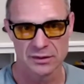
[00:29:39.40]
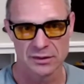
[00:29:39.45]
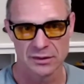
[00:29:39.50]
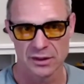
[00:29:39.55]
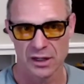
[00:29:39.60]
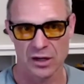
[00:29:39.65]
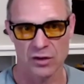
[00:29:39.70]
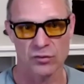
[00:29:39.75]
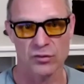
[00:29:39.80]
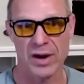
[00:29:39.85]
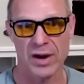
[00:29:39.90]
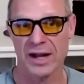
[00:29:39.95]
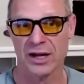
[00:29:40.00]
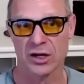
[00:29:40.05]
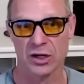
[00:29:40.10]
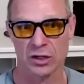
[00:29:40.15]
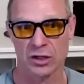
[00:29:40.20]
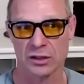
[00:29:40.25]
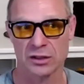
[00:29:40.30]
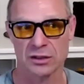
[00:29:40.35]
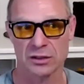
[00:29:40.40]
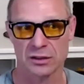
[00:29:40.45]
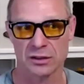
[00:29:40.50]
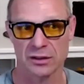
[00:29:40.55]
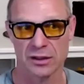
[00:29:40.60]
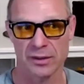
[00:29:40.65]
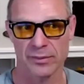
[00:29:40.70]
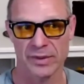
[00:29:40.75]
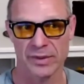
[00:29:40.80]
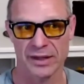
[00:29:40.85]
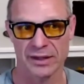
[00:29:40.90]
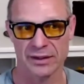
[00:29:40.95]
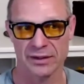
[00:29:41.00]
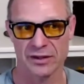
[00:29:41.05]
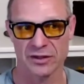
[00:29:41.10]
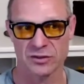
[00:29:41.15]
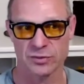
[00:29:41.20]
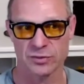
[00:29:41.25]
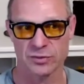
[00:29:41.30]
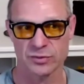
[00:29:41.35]
a record i mean
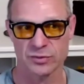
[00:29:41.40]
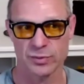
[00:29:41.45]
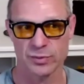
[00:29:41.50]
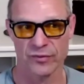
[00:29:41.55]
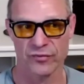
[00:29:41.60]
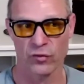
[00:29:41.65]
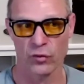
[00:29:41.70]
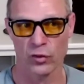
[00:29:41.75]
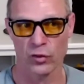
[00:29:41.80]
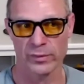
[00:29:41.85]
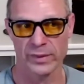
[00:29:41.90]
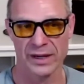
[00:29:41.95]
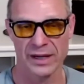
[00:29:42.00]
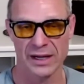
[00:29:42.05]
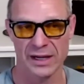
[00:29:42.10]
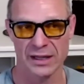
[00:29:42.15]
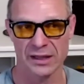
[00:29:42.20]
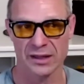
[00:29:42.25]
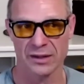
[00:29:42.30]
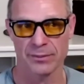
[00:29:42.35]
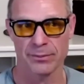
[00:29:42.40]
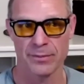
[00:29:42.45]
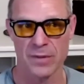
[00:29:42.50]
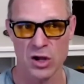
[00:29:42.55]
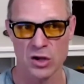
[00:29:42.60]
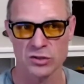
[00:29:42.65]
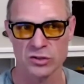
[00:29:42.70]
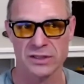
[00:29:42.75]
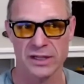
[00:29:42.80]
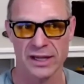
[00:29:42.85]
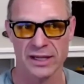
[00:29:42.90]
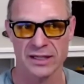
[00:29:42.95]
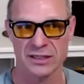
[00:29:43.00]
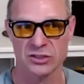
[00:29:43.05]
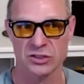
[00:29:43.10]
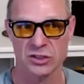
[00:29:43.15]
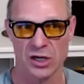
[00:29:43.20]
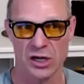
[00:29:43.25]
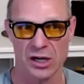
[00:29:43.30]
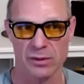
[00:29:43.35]
because before me the most a
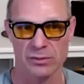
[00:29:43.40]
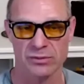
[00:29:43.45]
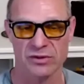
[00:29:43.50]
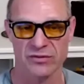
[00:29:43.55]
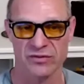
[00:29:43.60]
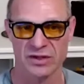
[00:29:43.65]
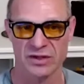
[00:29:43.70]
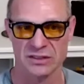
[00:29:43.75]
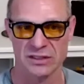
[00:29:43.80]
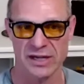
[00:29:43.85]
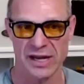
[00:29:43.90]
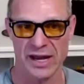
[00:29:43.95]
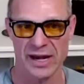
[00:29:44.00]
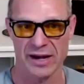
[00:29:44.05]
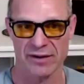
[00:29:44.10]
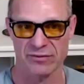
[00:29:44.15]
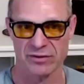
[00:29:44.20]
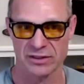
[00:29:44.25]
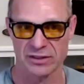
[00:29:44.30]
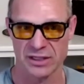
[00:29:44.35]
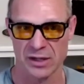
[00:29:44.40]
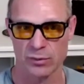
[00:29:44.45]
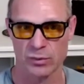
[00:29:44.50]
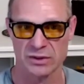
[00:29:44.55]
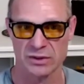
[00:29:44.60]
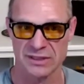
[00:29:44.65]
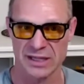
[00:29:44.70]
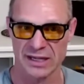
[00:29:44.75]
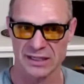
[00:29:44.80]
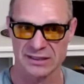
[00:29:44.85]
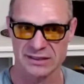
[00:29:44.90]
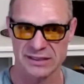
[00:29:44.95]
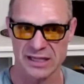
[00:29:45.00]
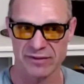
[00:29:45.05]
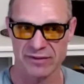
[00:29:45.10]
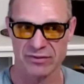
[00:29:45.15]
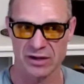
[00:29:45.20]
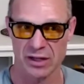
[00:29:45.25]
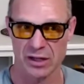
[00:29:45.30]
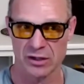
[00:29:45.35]
startup division had ever done was like
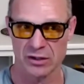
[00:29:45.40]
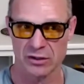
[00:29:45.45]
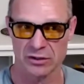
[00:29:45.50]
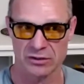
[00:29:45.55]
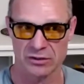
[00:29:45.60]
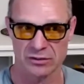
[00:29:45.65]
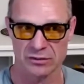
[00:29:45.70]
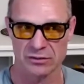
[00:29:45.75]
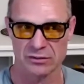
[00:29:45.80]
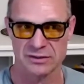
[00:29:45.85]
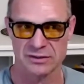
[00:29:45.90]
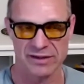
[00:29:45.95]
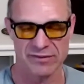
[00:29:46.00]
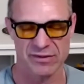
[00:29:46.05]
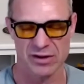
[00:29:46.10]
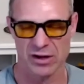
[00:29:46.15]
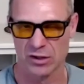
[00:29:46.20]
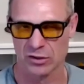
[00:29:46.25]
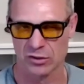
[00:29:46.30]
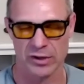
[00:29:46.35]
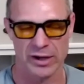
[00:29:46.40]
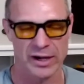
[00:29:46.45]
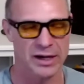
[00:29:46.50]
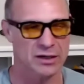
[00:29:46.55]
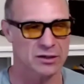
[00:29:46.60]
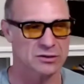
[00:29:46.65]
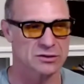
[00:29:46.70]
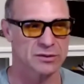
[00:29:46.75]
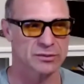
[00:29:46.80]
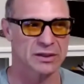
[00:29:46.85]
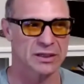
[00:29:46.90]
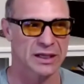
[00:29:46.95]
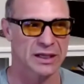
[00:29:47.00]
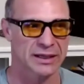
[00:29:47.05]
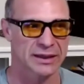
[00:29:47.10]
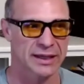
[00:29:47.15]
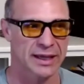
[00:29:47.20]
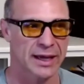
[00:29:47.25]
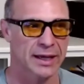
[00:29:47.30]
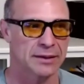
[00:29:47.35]
700 700 grand or something like
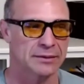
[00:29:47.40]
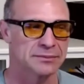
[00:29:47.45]
that